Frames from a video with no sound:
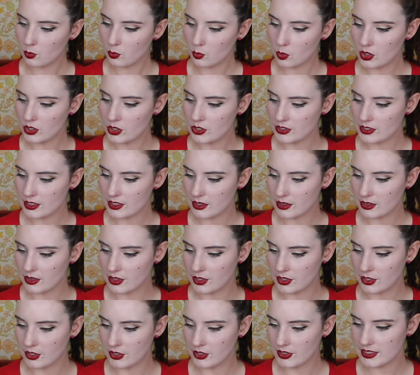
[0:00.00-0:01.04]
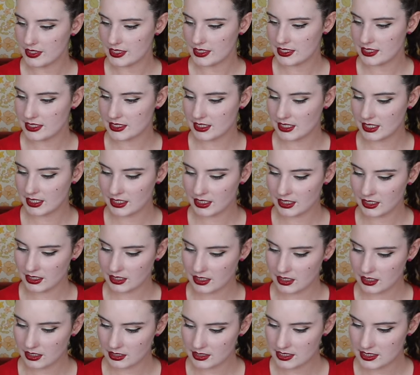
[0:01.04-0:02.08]
was the
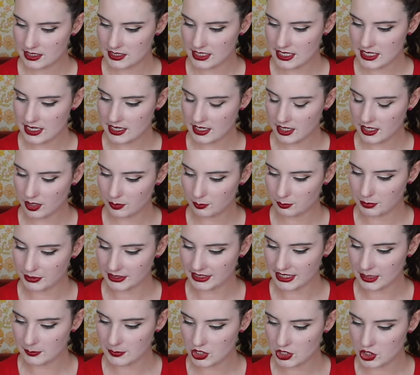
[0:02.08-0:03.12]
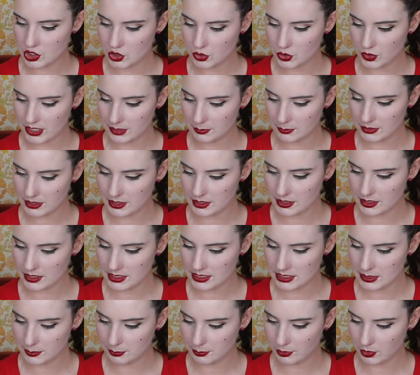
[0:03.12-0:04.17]
Skinic Cica Blemish Treatment
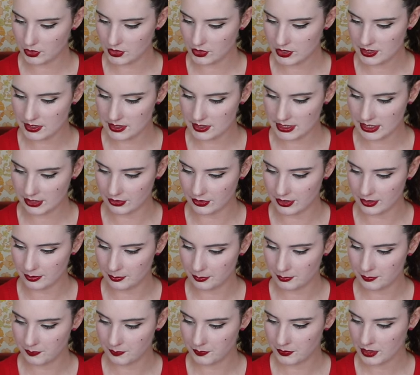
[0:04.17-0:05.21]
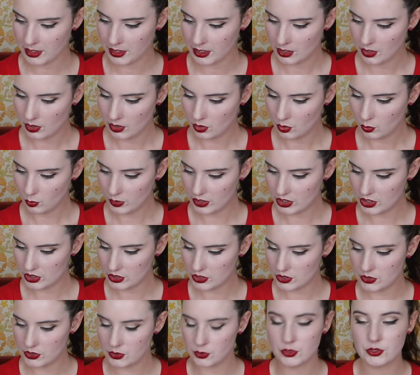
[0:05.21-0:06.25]
Spot Serum, which
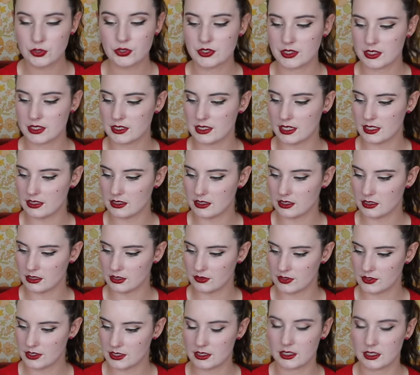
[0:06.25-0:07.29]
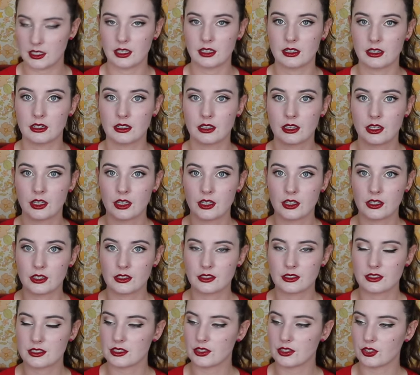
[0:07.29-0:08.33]
soothes sensitive skin.
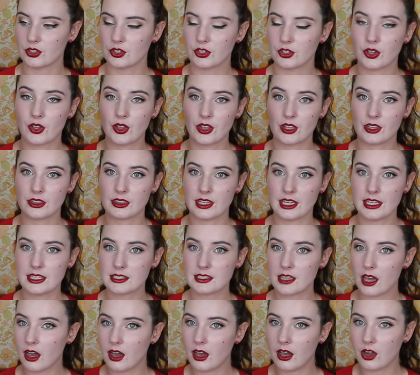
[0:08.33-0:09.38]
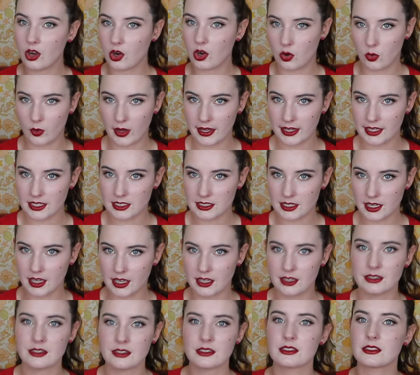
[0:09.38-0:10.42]
So these are quite
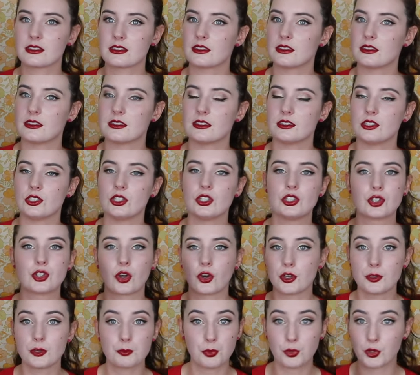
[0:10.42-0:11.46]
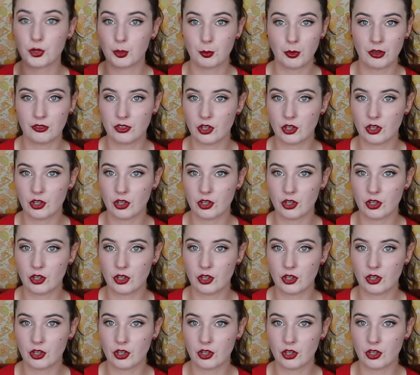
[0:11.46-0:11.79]
intense. You don't put them over